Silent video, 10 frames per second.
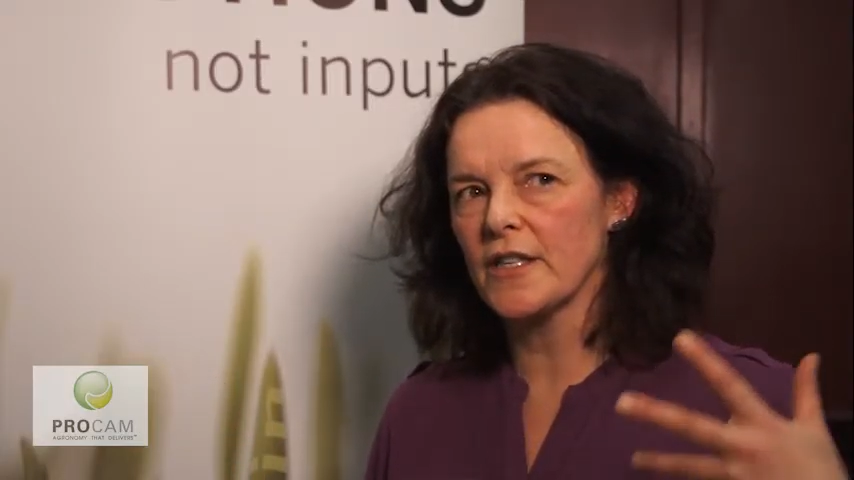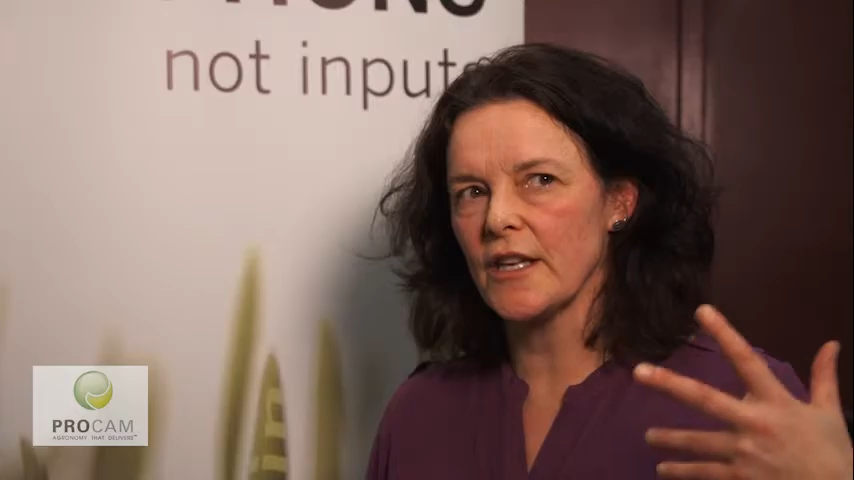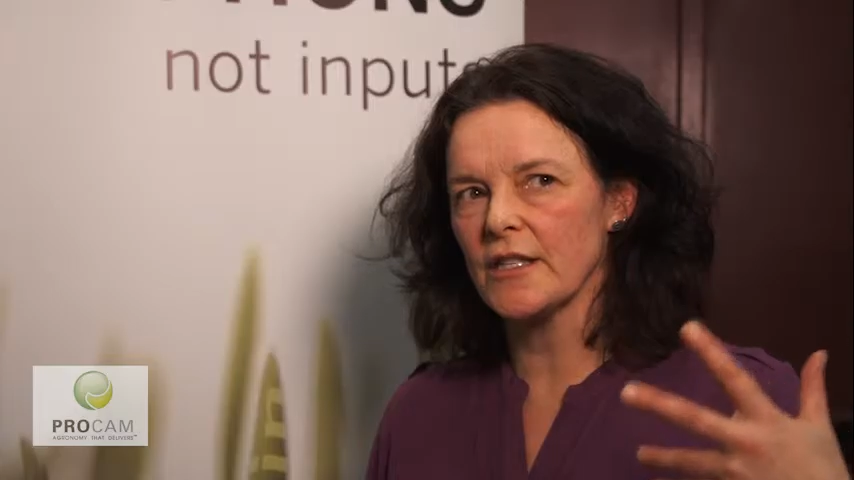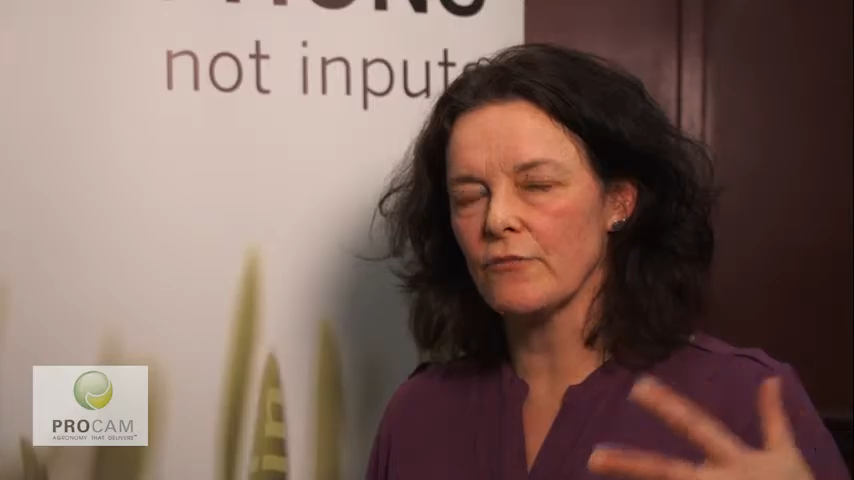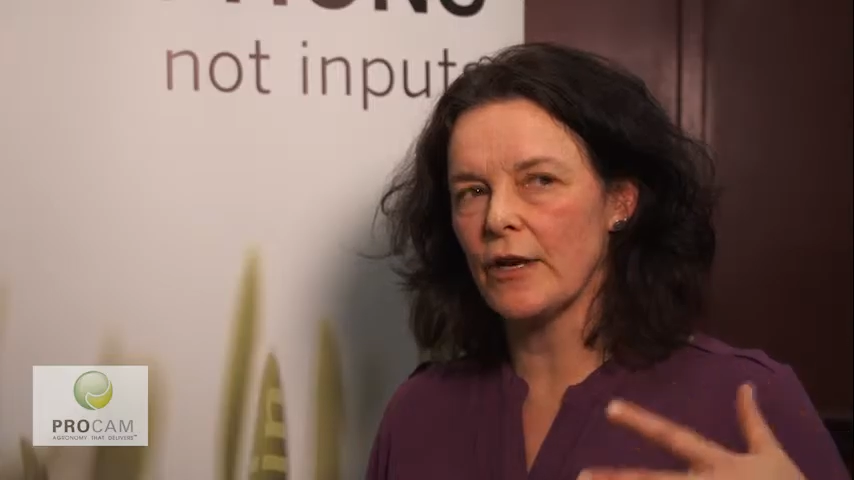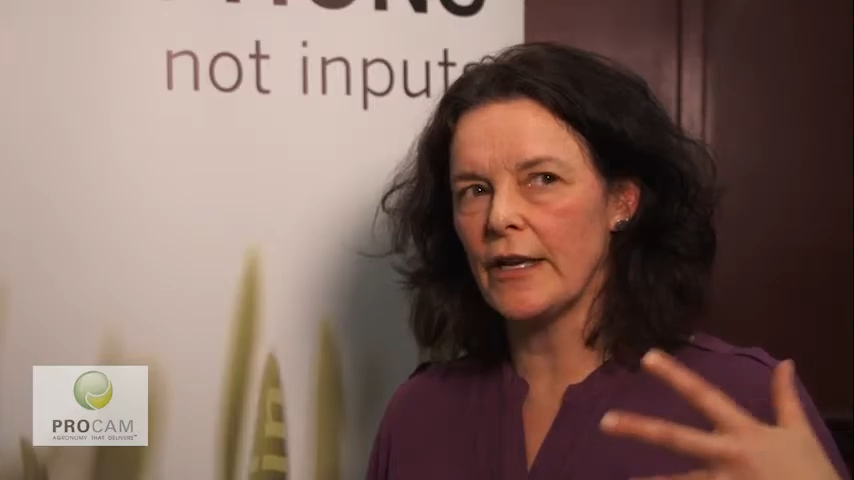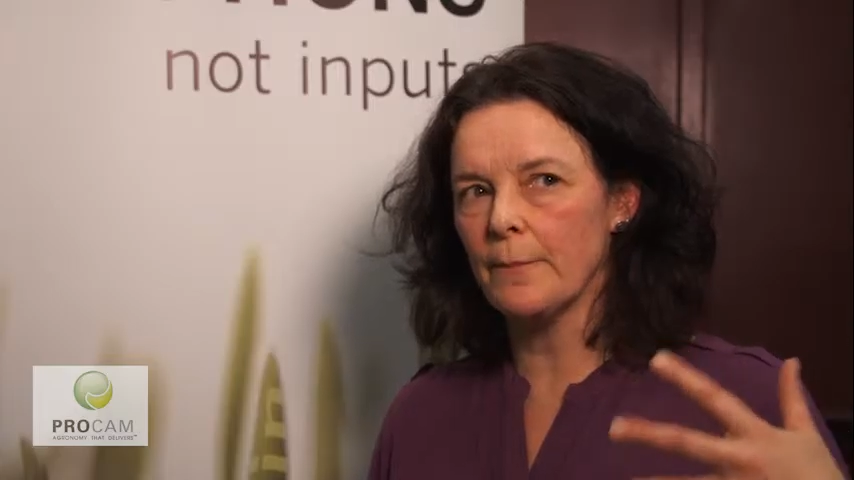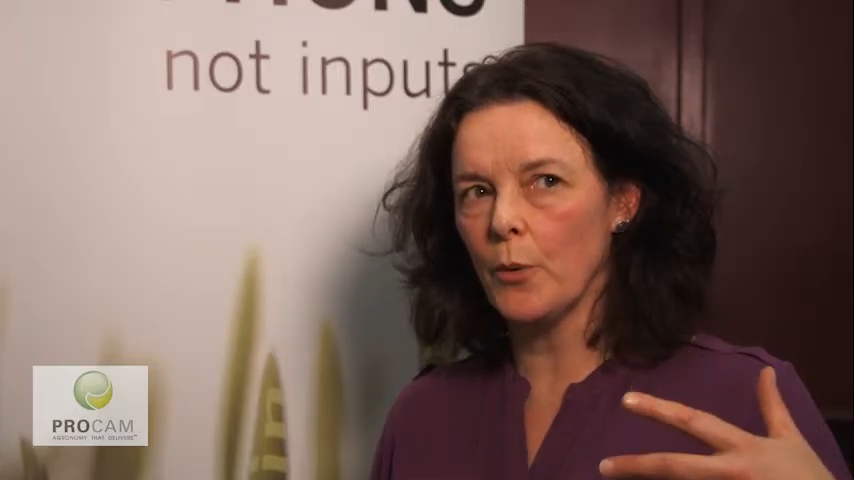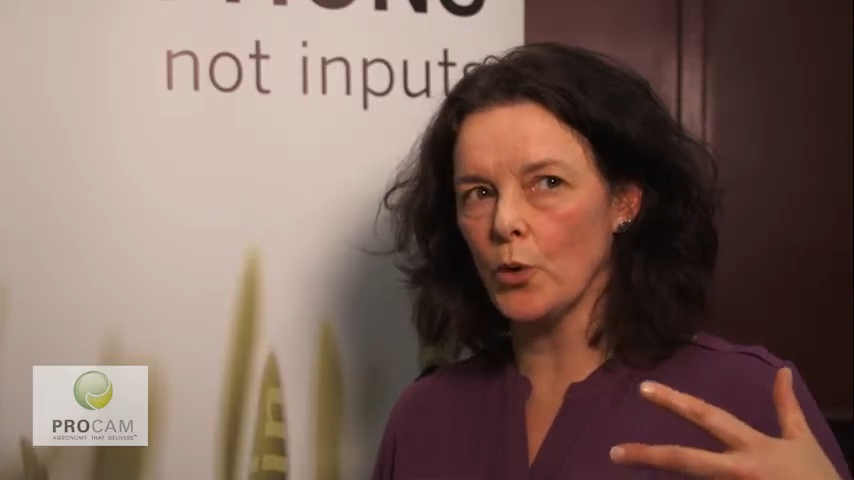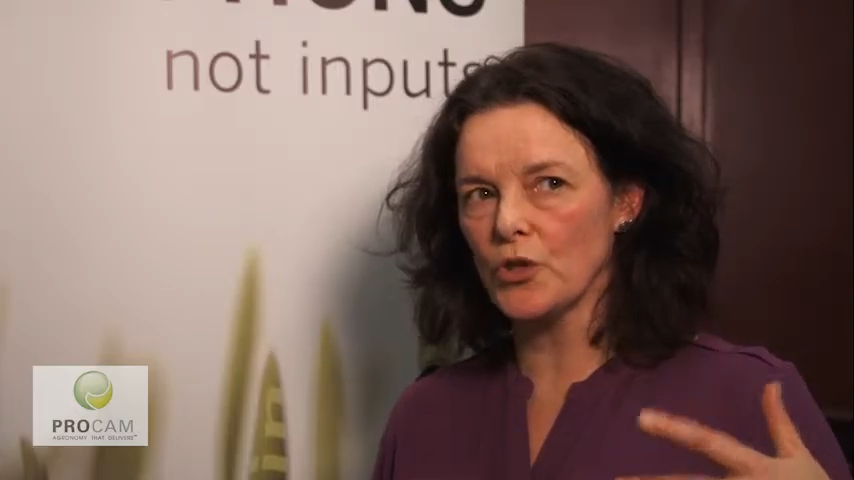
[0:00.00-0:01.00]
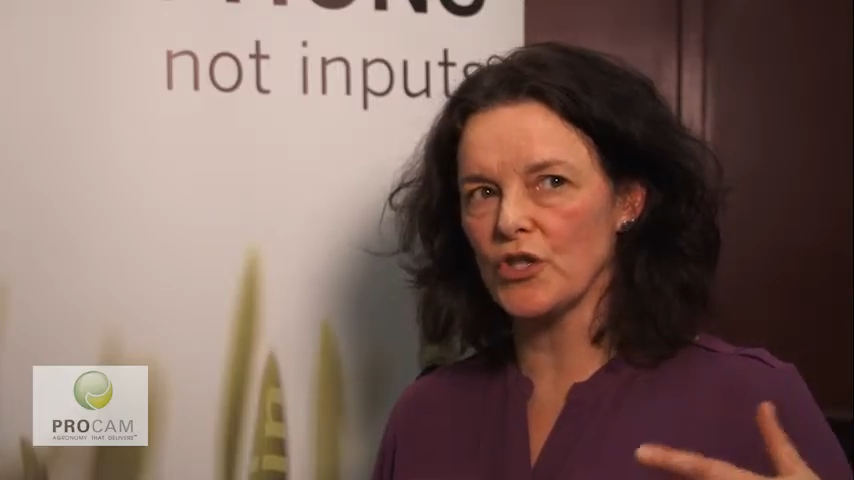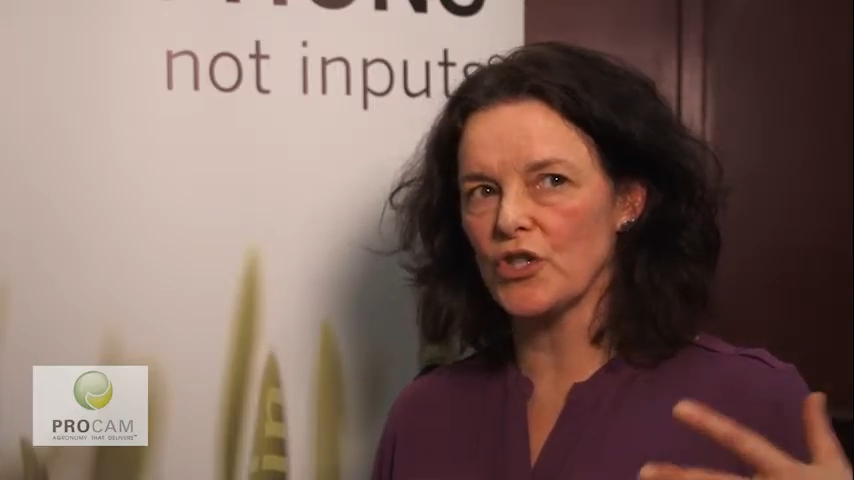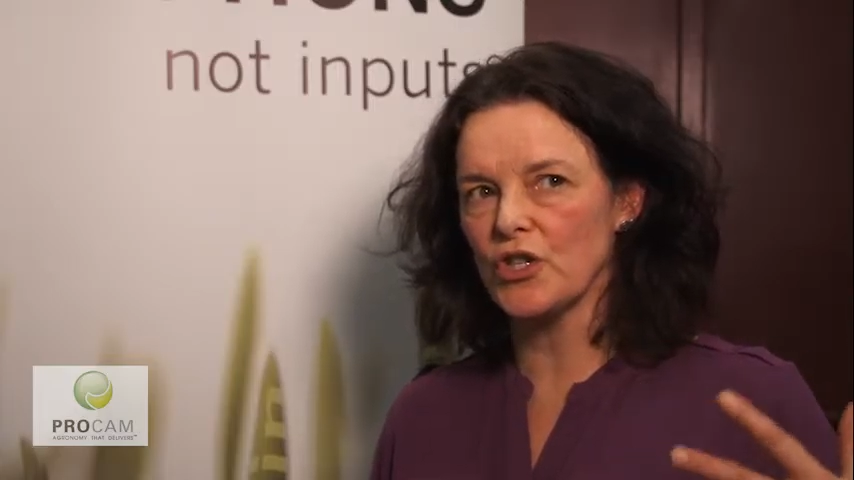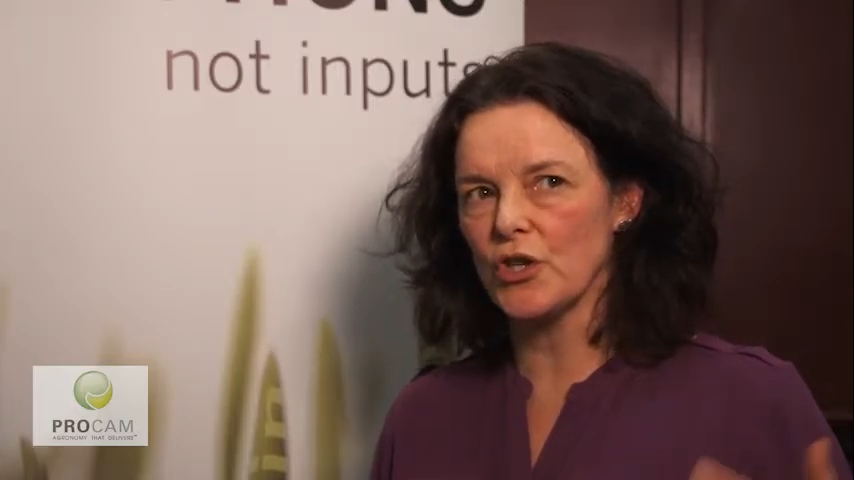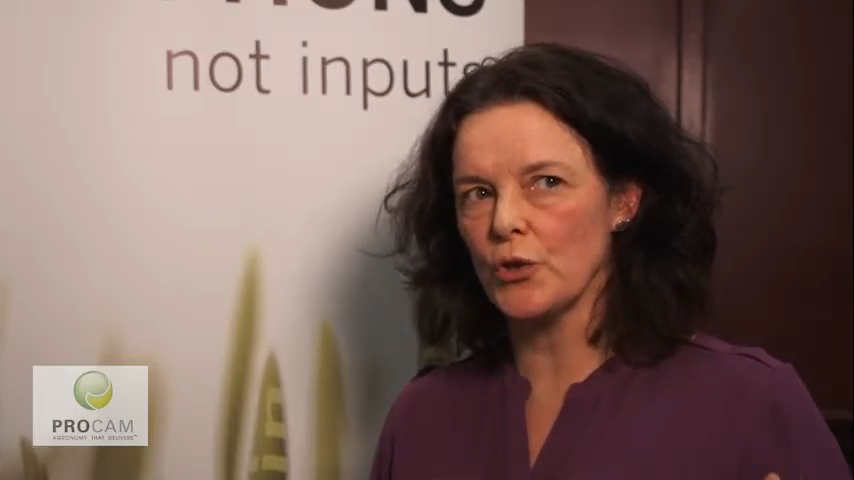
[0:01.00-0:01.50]
that it's really important
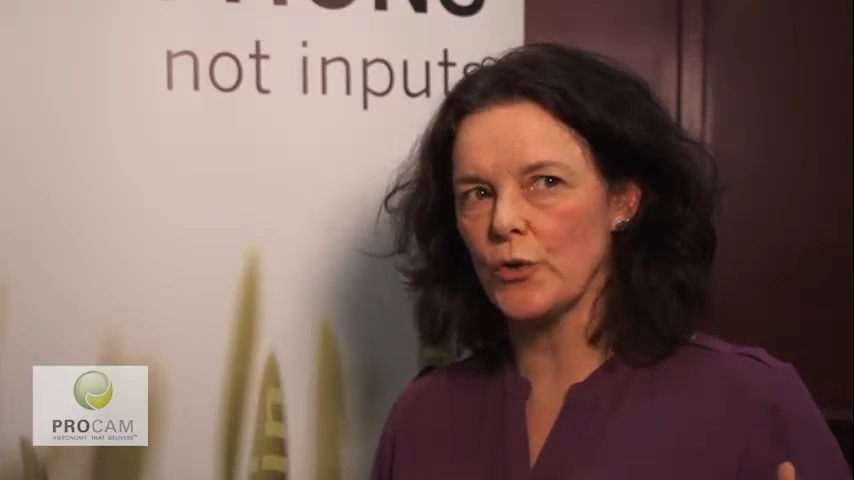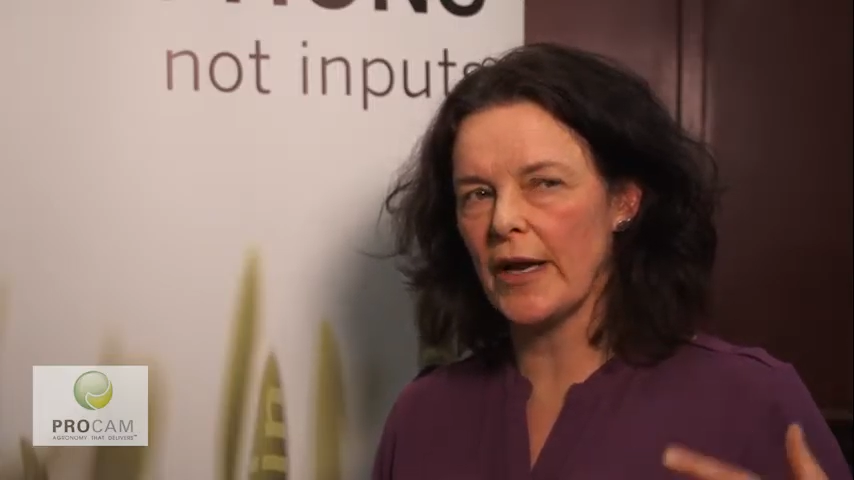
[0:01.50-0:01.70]
to do